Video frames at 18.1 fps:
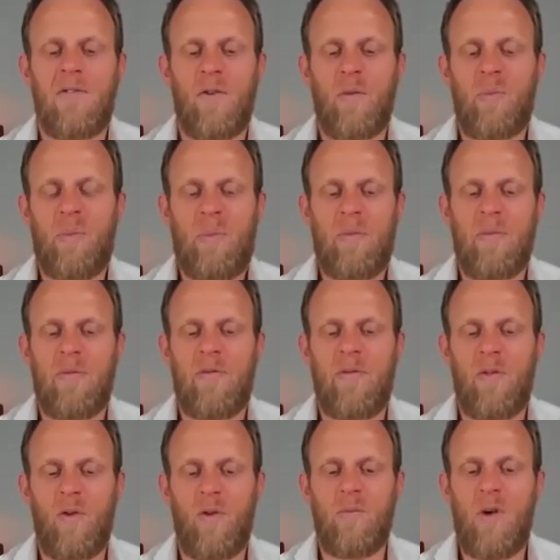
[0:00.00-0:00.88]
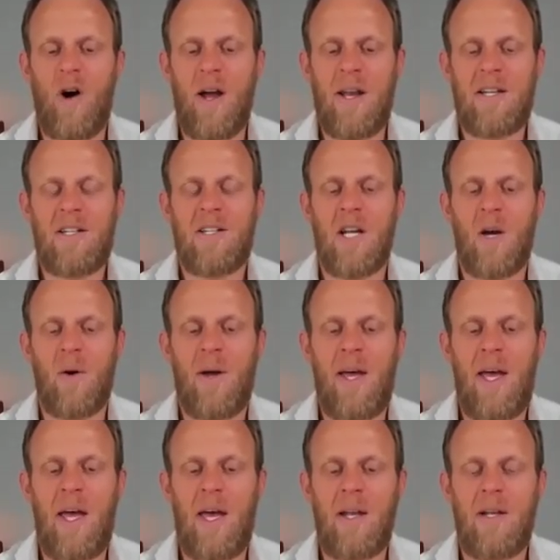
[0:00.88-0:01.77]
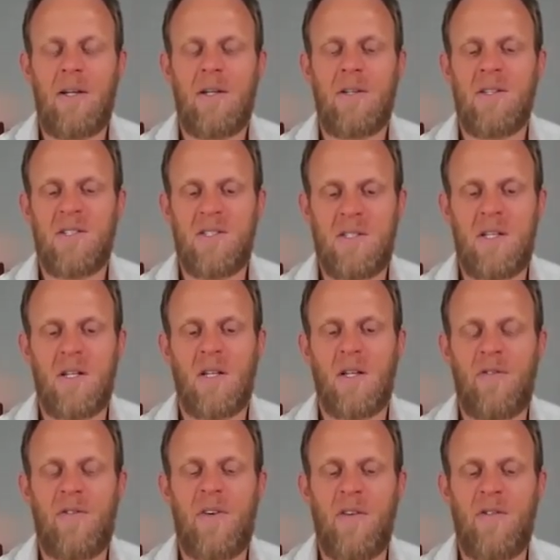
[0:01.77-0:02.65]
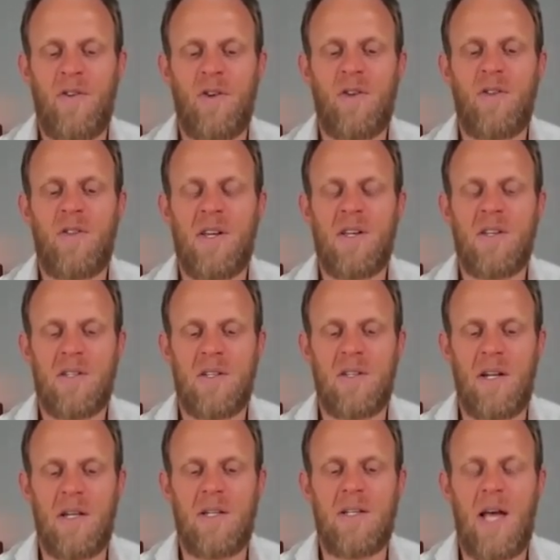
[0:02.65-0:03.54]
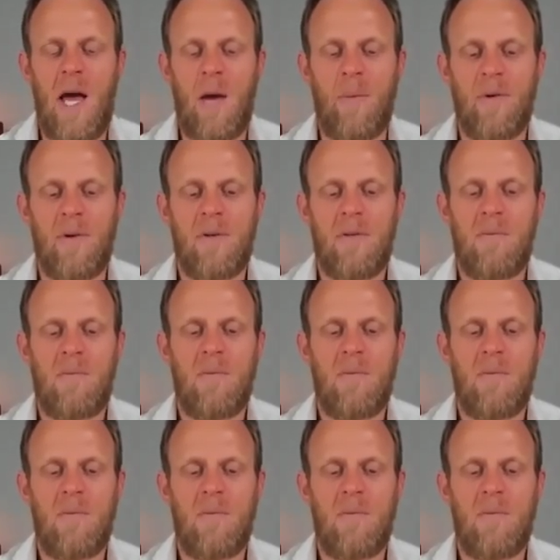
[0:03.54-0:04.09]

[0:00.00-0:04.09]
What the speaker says: for mining to go ahead, there's still a fair few things that need to happen.